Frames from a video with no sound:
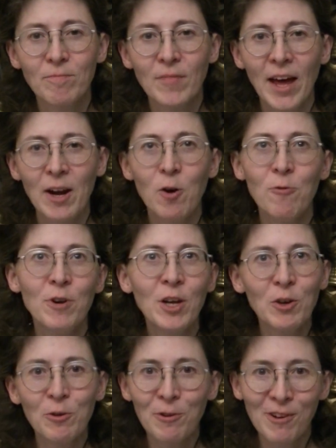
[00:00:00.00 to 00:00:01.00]
head over to
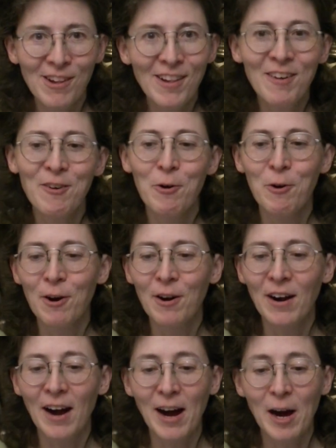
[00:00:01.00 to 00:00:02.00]
Google,
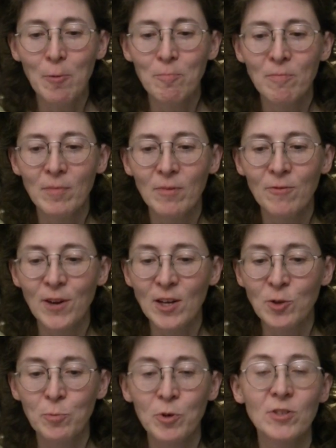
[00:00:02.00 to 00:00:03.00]
or
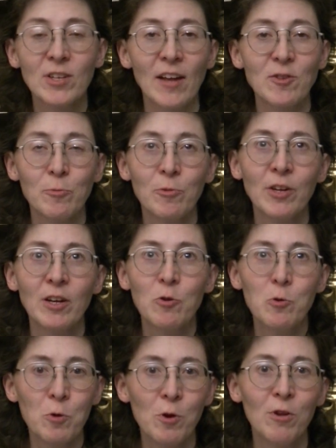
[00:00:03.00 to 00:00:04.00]
Facebook's got some really
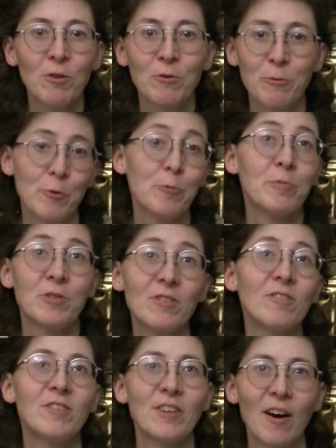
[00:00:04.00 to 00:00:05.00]
cool groups.
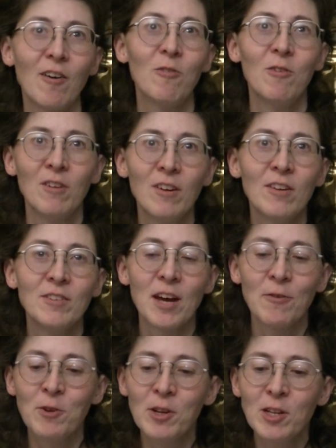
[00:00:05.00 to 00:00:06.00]
So
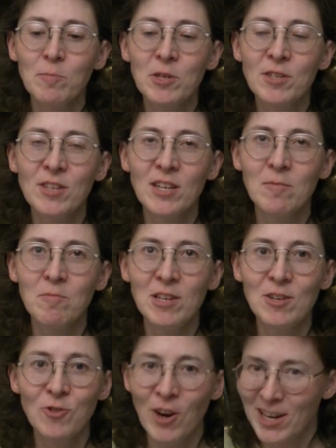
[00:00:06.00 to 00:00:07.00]
definitely be seeing
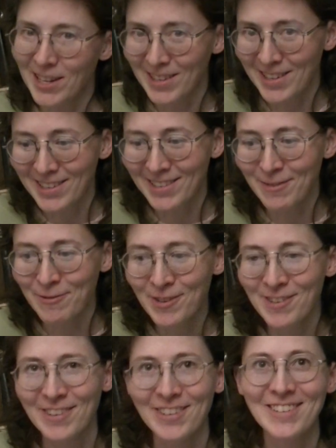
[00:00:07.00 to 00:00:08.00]
me trading these in the
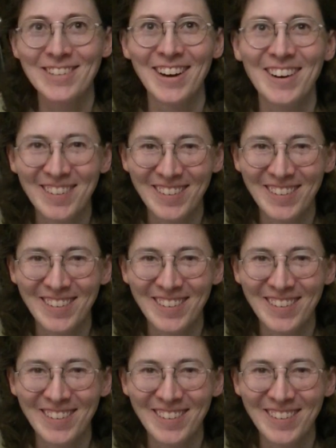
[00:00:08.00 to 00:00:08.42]
future. So